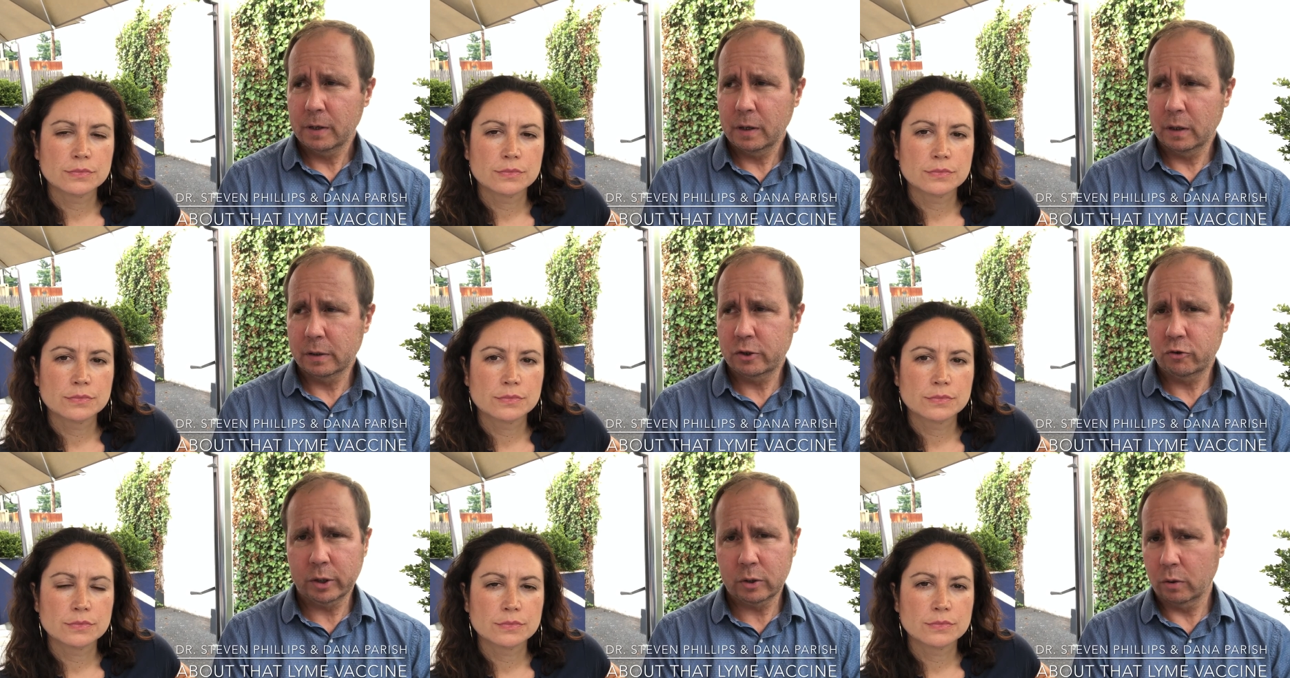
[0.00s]
Speaker 1: a
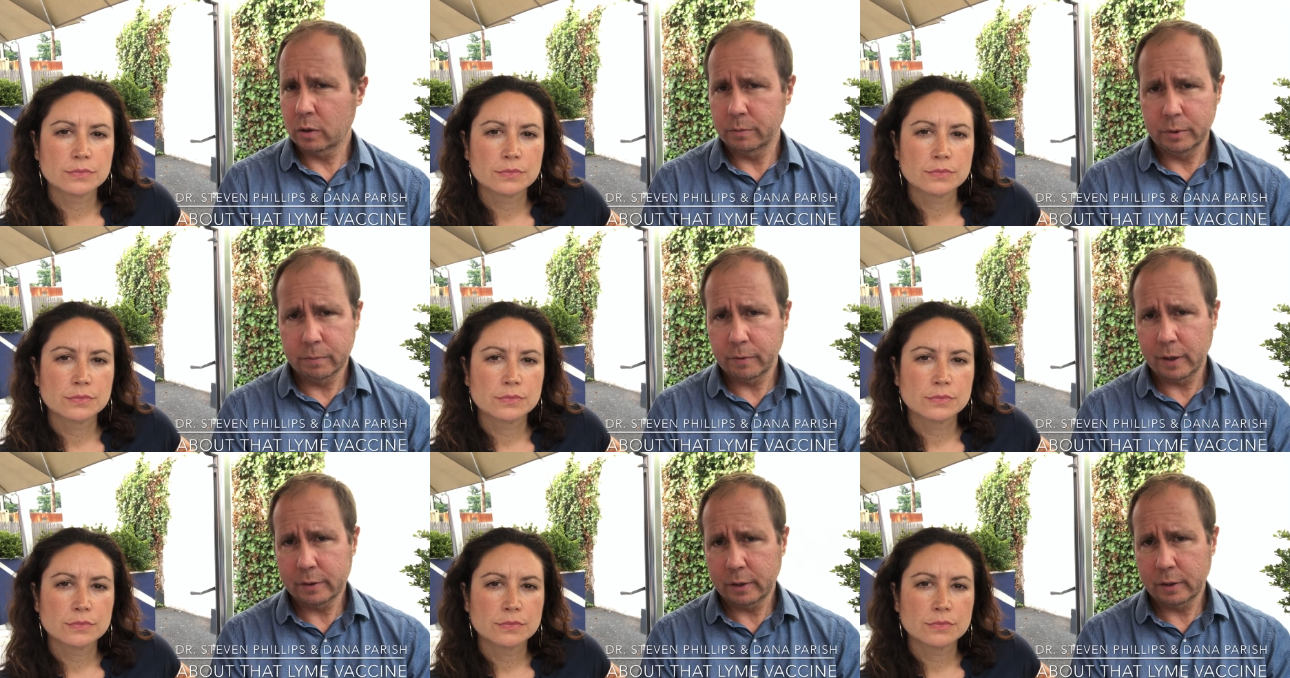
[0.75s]
strict autoimmune
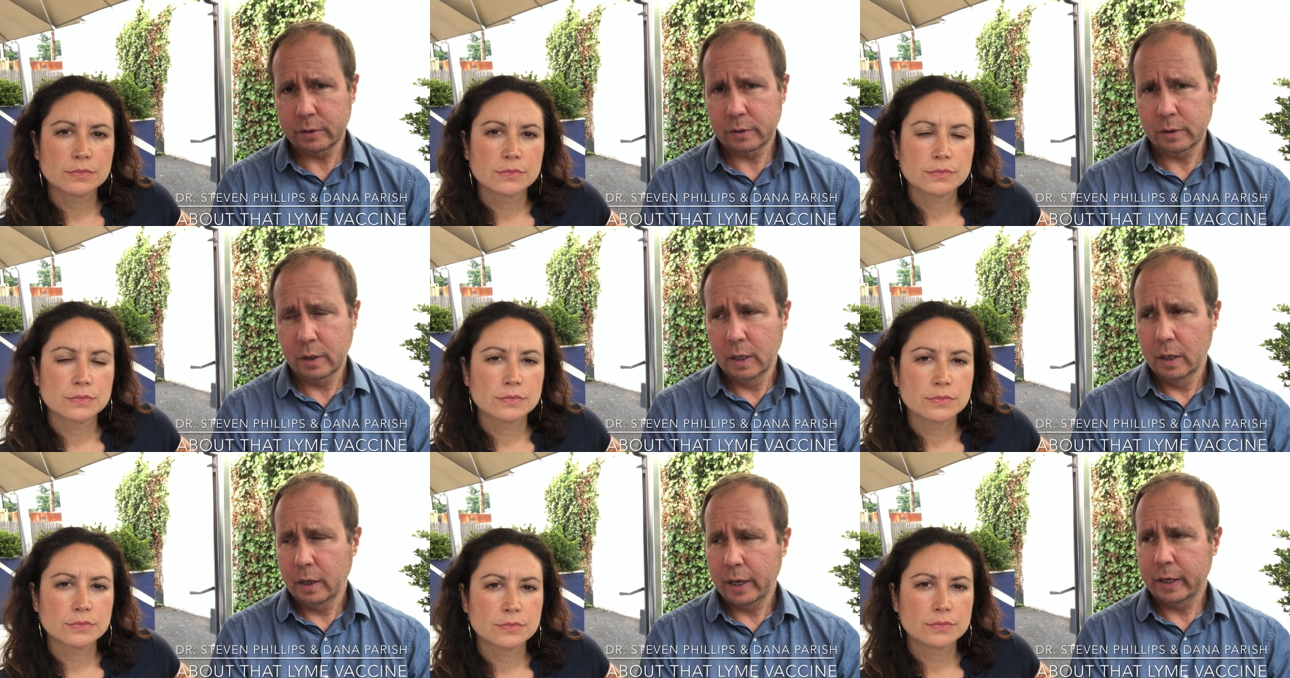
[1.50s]
process.
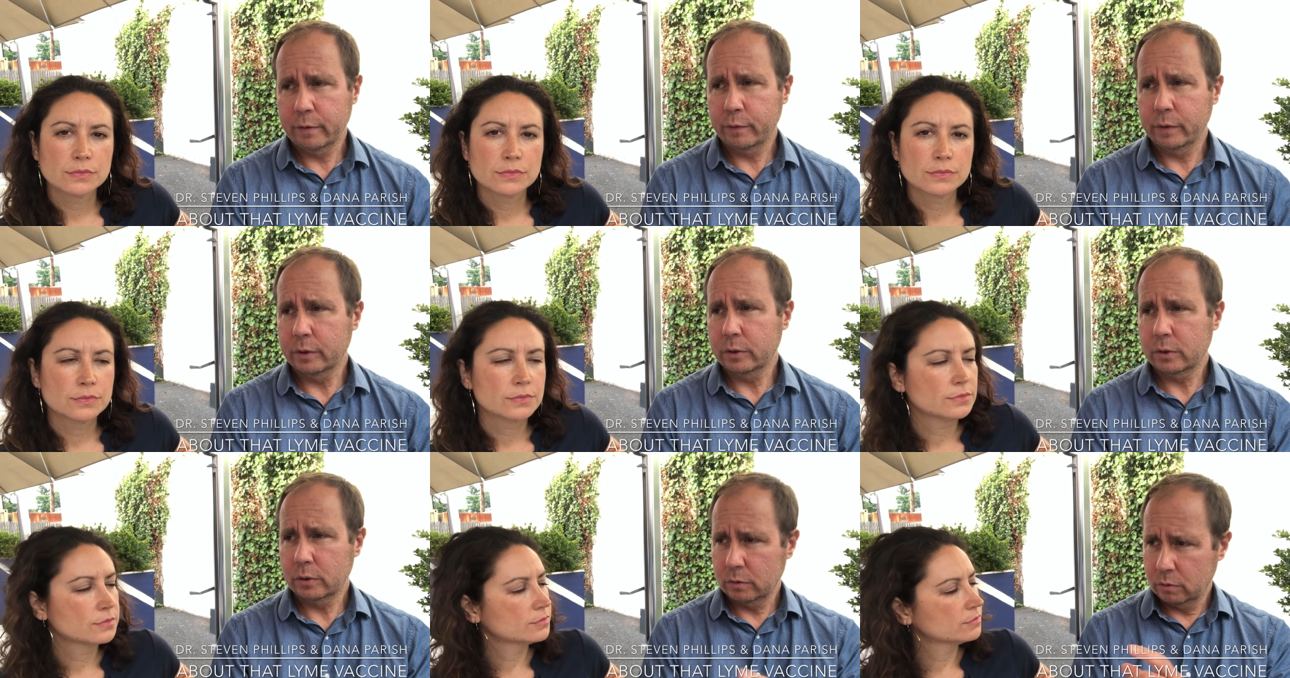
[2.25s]
And for
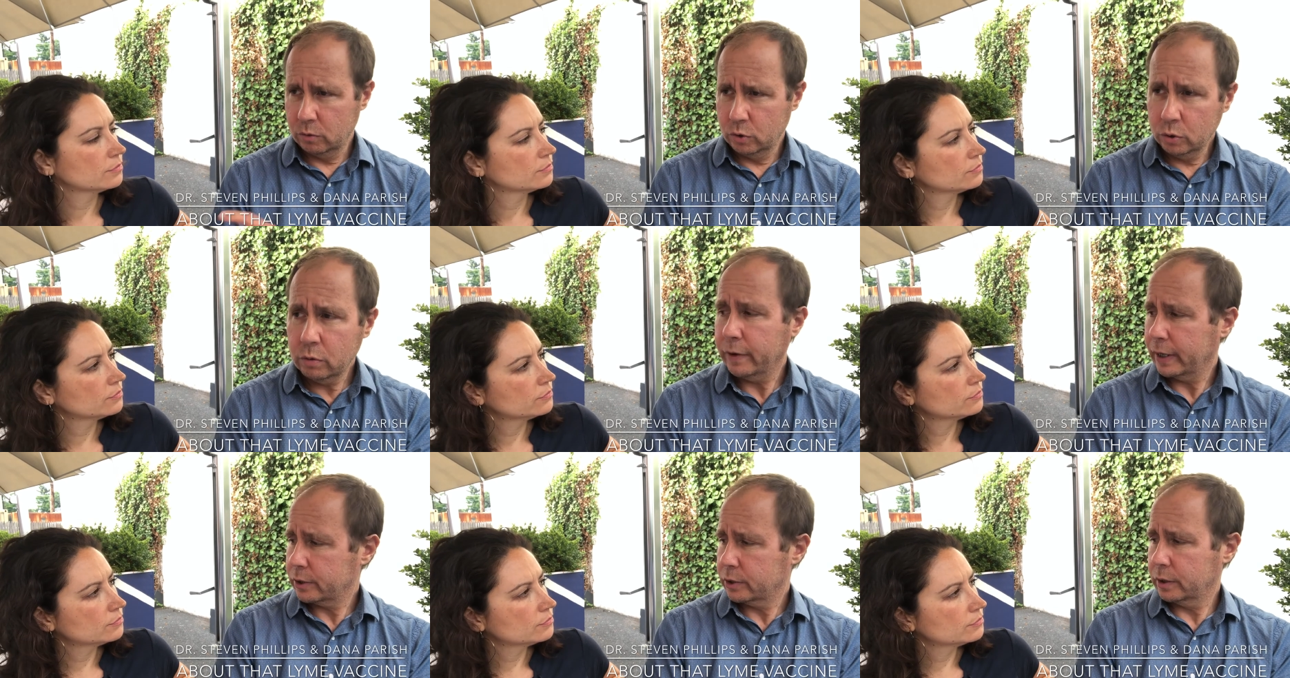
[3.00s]
this new
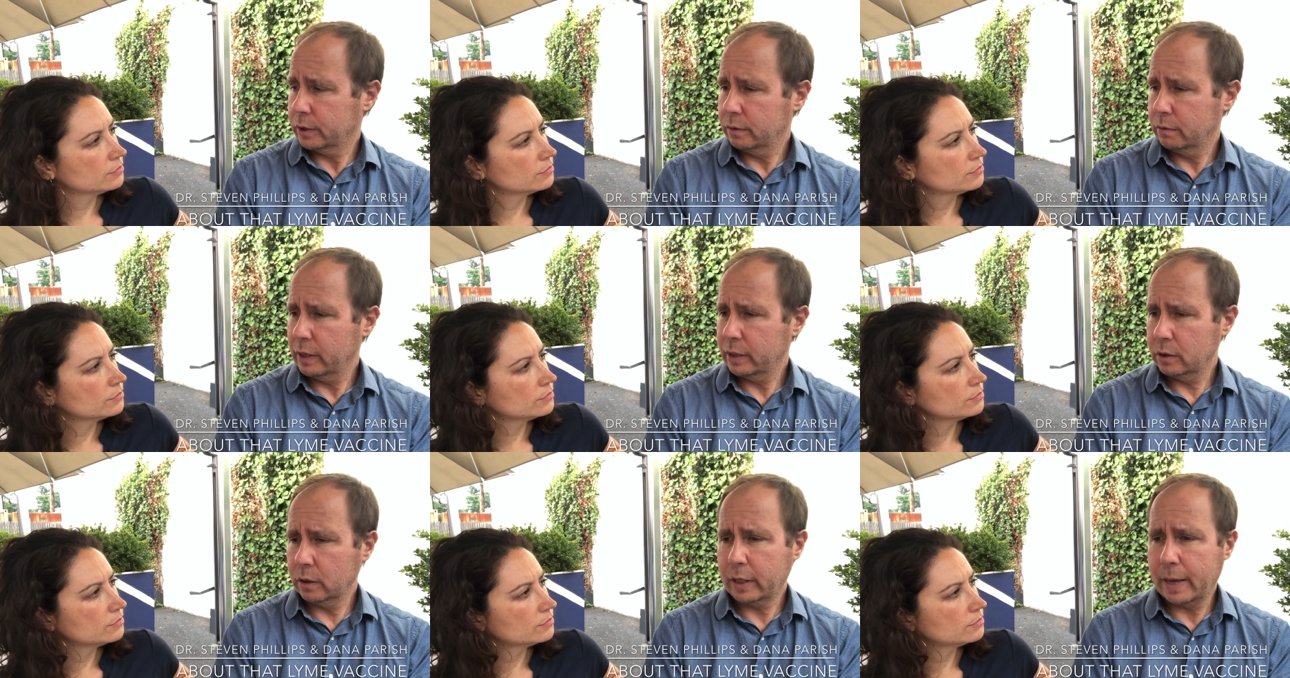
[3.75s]
vaccine, they
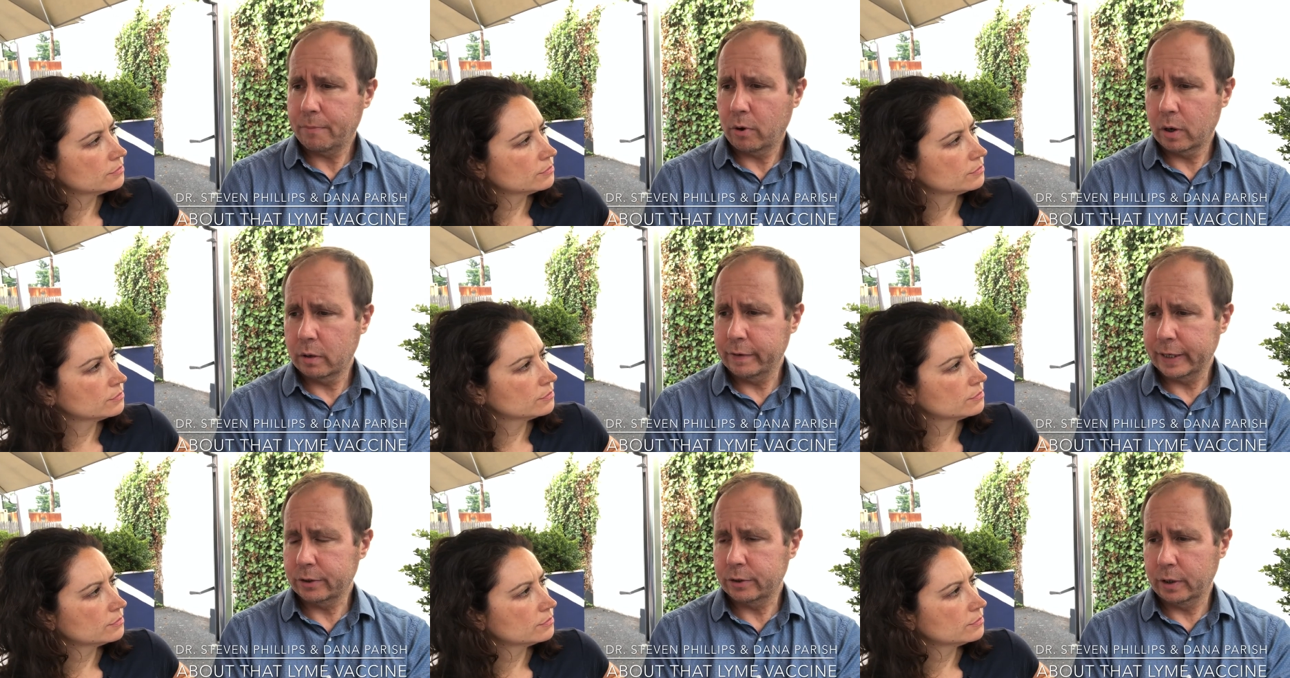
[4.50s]
took that part of the
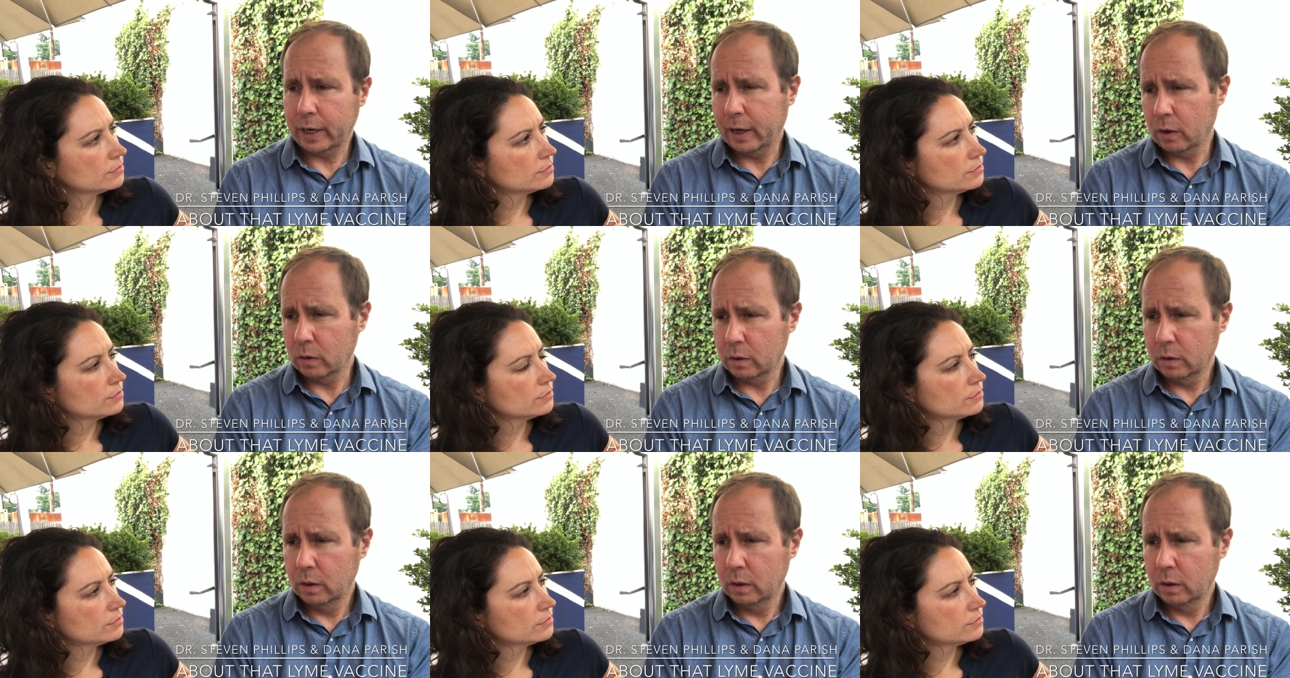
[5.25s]
vaccine out.